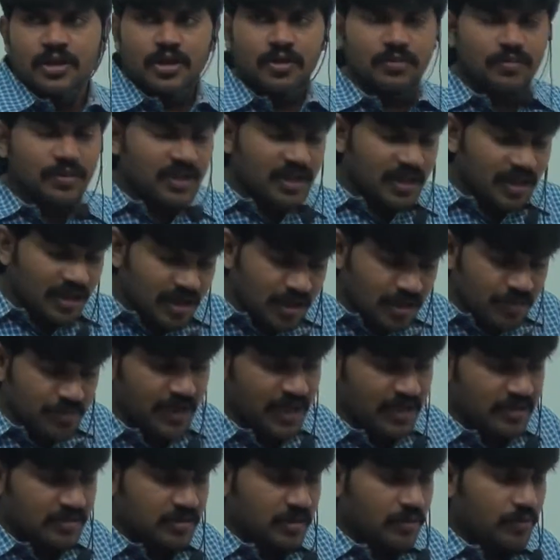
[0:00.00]
Immediately you
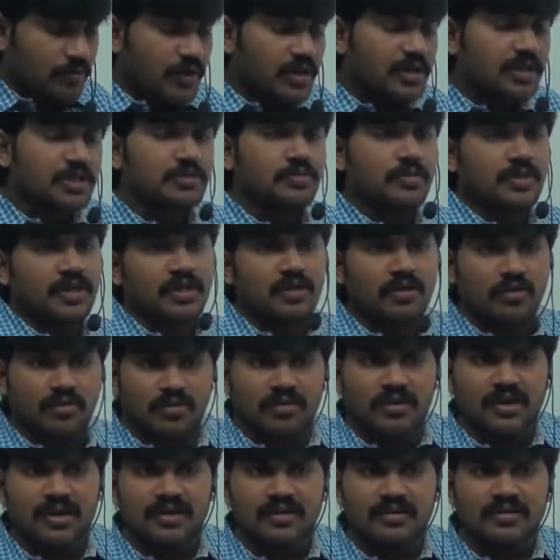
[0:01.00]
may ask, what is method
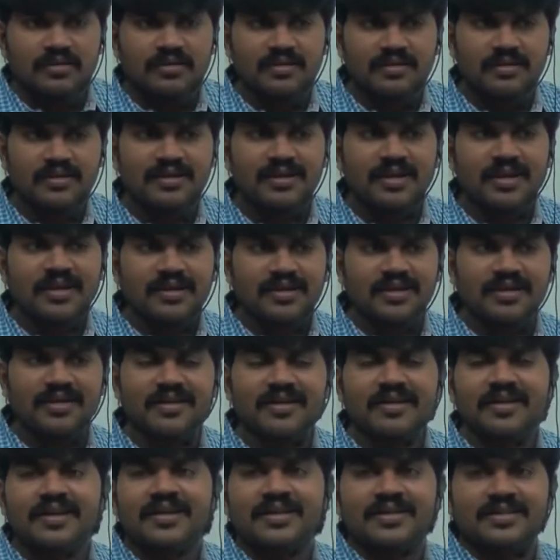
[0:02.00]
local?
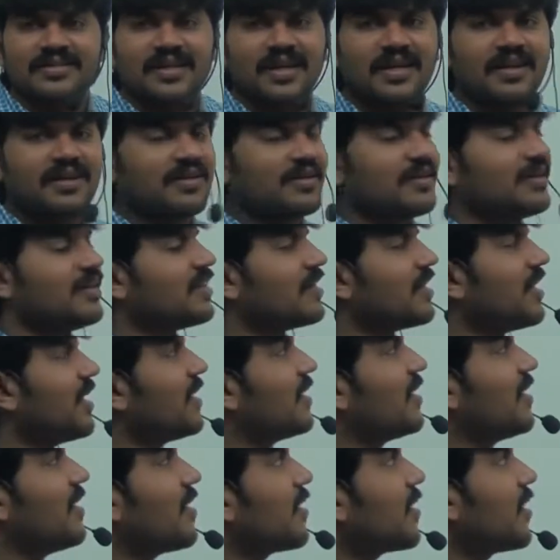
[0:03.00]
Then, sir,
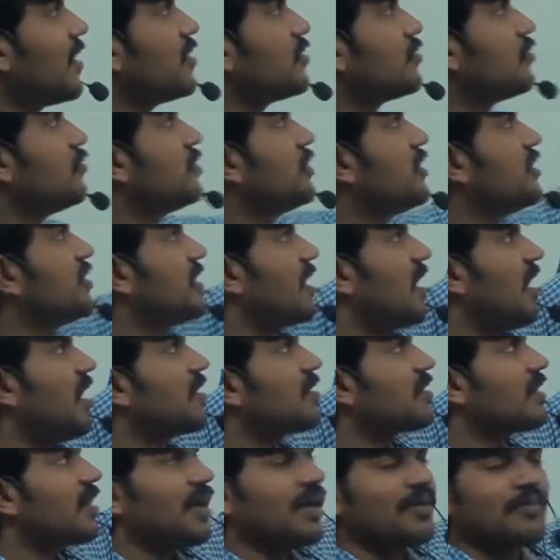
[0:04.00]
the inner class which is
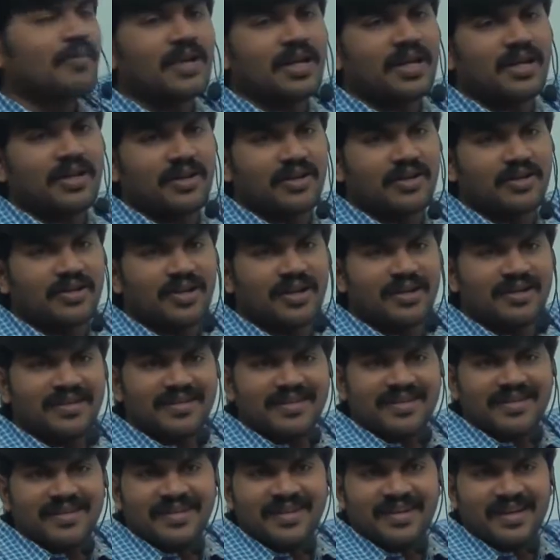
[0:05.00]
not normal or
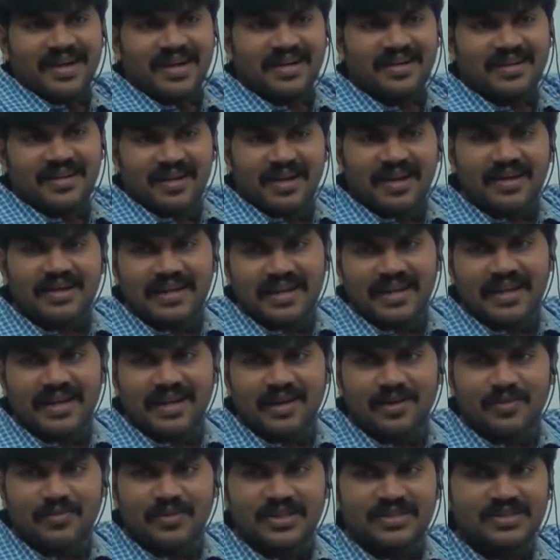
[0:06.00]
regular and not
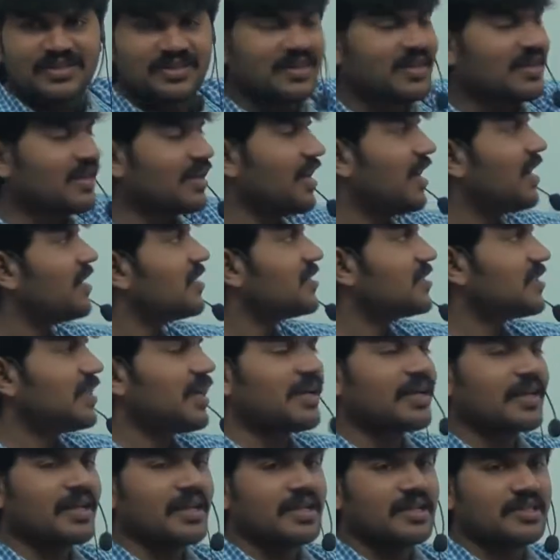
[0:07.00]
anonymous, not
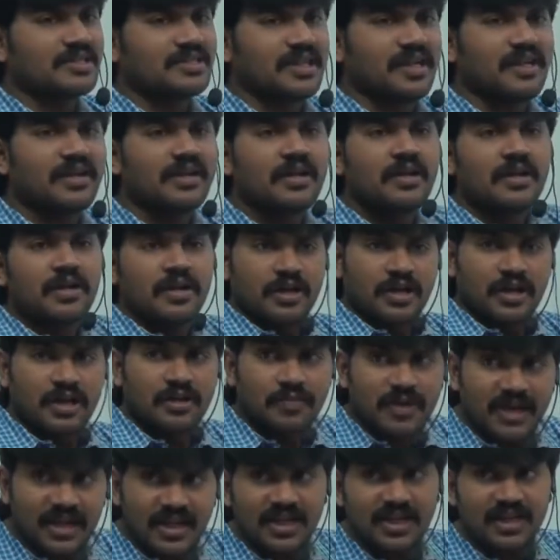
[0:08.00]
static nested,
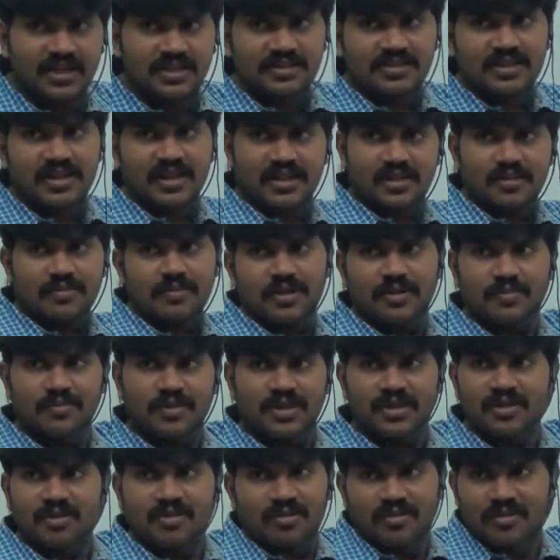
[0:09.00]
remaining is nothing but
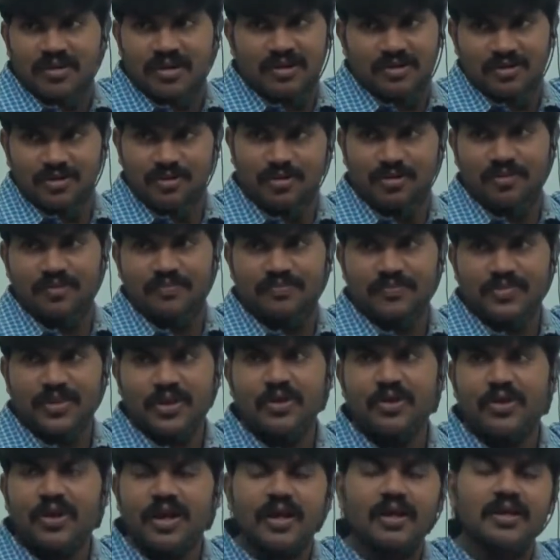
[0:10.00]
method local. No.
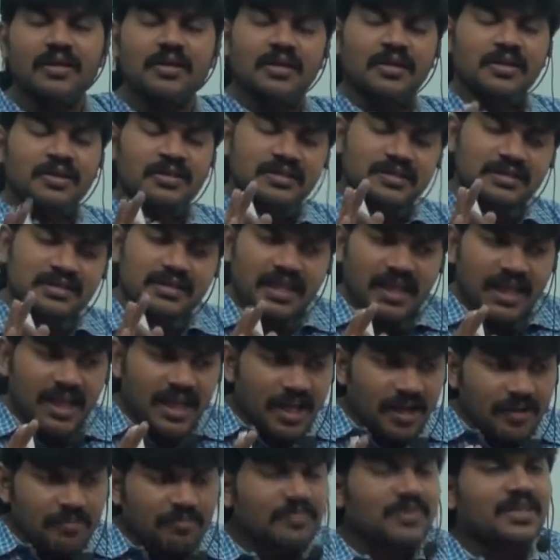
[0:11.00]
Okay,
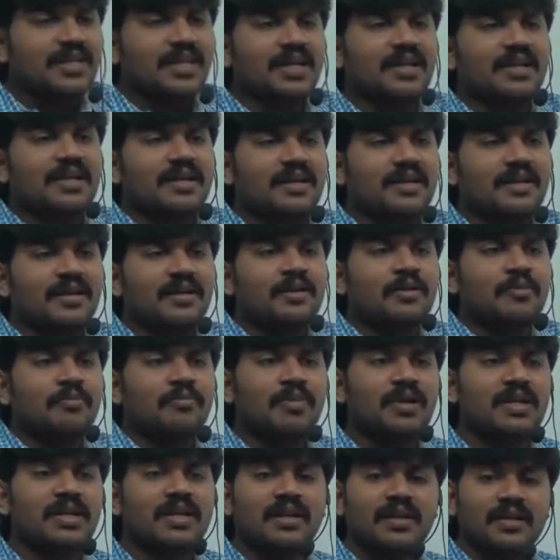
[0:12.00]
same thing,
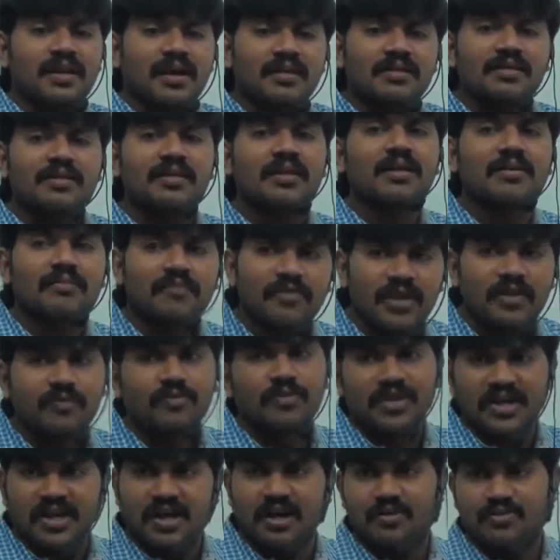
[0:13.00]
but in other way
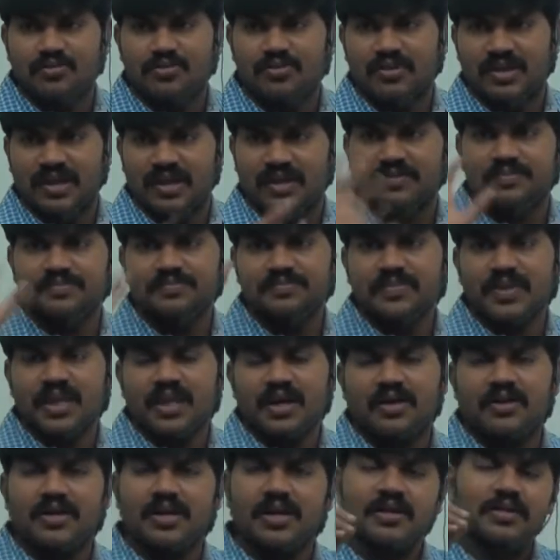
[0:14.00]
we have to tell.
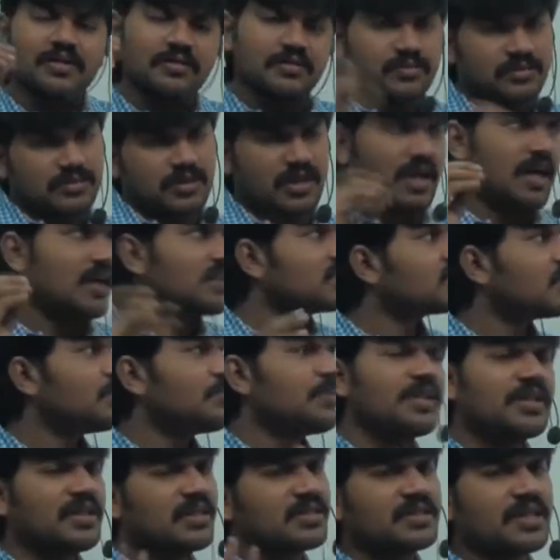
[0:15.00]
Are getting
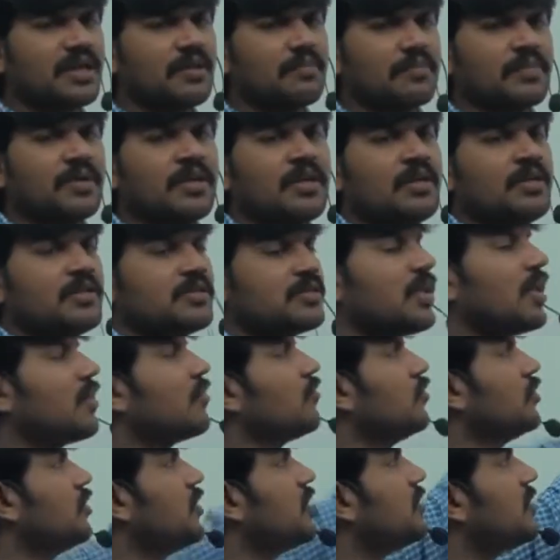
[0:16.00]
concept is the same,
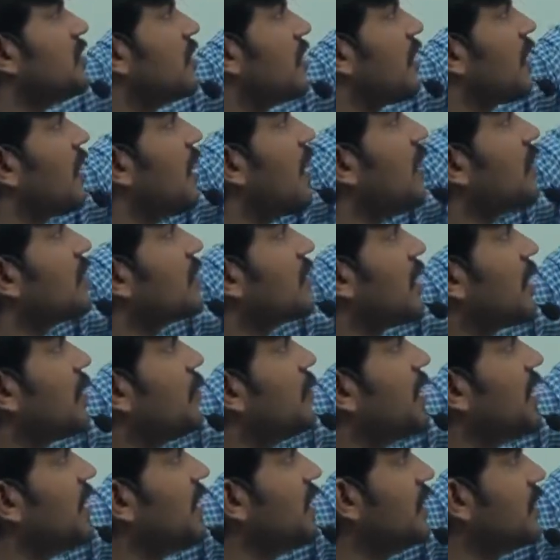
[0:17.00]
sir, which is not
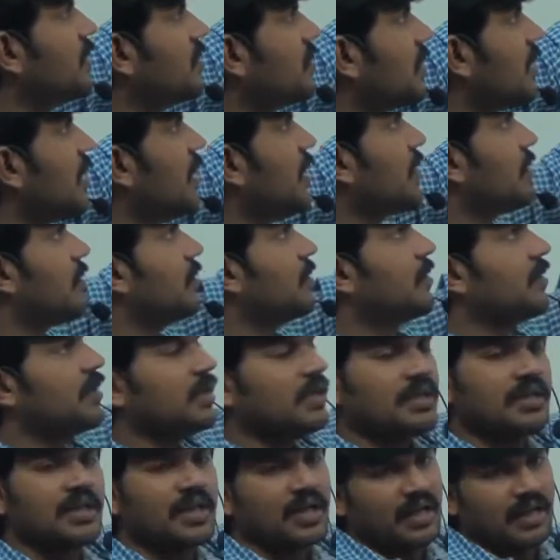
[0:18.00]
remaining 3
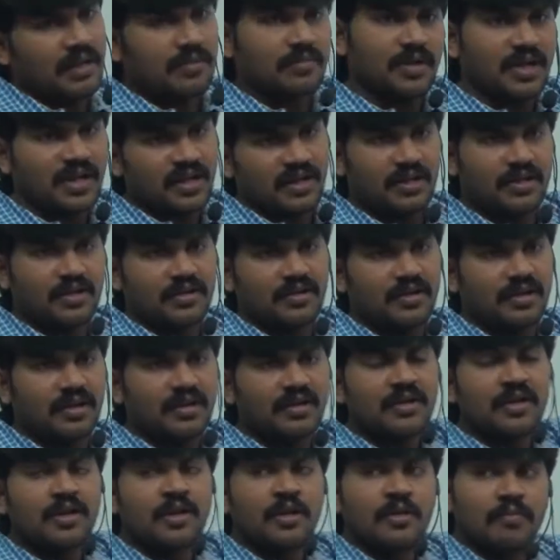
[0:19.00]
is the normal or
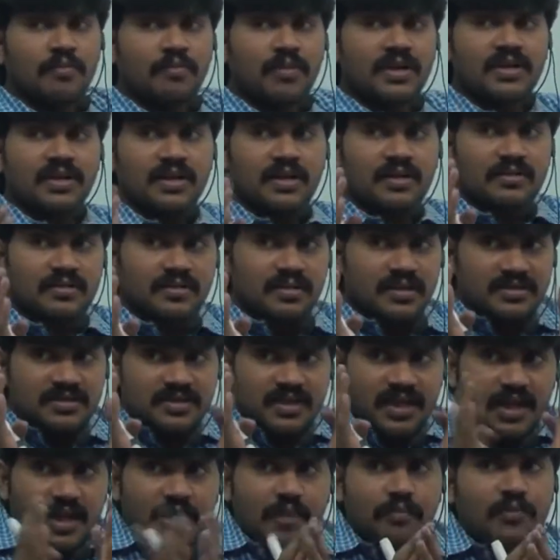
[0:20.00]
regular, but the
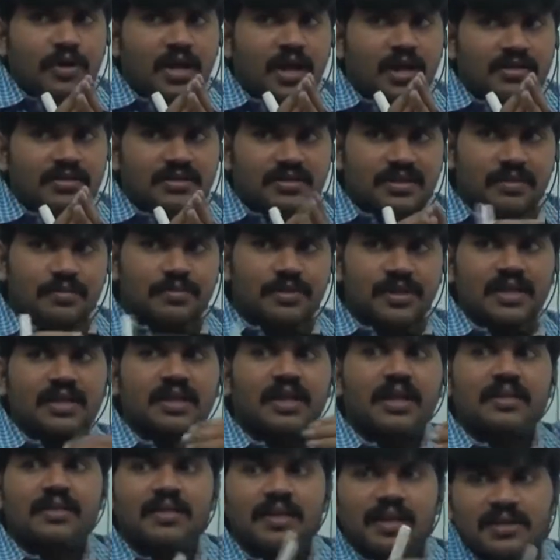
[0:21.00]
same concept
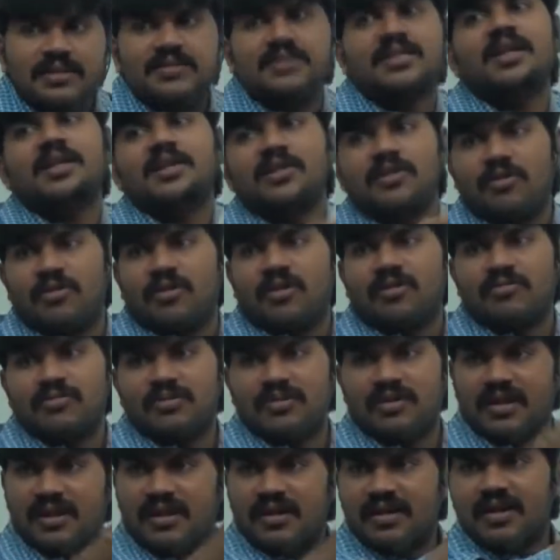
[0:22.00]
in other style you
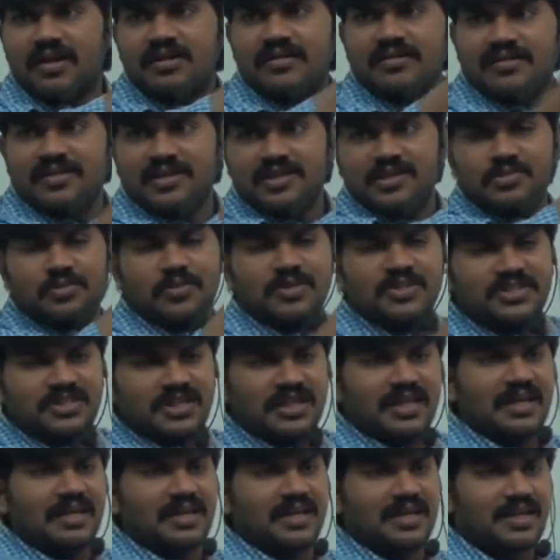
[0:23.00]
have to tell, not this much
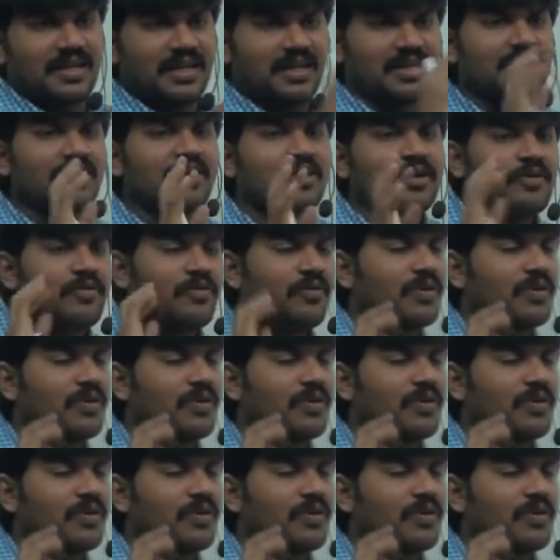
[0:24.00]
directly.